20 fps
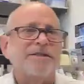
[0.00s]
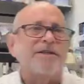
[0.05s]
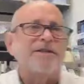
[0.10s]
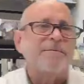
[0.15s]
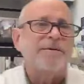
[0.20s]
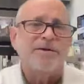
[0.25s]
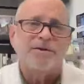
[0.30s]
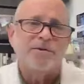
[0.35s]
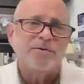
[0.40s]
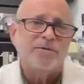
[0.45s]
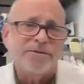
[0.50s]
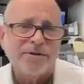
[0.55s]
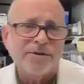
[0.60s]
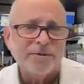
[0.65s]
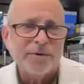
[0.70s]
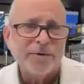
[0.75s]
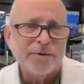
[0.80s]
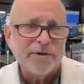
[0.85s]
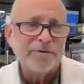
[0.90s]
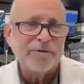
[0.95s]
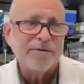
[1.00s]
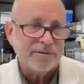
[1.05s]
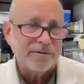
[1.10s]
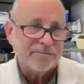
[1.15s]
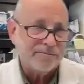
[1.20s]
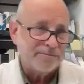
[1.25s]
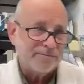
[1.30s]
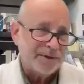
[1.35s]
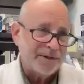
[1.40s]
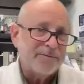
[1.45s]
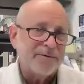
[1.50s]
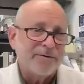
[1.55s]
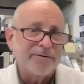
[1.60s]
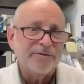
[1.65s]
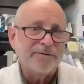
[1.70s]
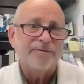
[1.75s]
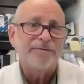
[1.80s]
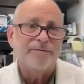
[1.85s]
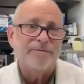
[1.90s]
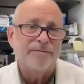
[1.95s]
some of the tools that we use, and
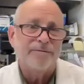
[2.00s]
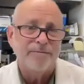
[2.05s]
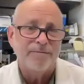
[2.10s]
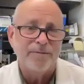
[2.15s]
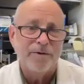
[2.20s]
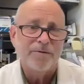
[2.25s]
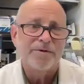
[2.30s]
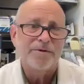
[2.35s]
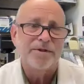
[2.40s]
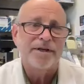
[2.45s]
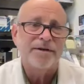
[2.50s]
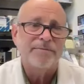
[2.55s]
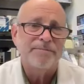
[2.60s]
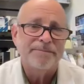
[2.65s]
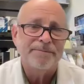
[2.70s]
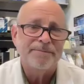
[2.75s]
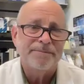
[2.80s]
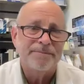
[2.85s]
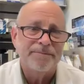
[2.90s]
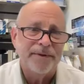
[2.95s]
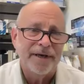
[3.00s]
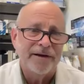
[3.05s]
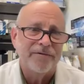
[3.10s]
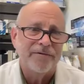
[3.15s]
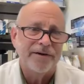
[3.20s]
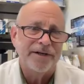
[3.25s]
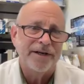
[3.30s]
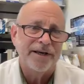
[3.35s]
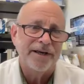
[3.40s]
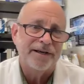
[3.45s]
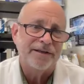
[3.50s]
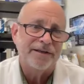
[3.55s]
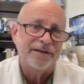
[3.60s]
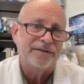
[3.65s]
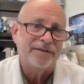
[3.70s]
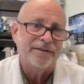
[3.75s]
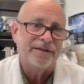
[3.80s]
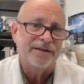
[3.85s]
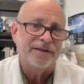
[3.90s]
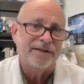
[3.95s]
people use them every day.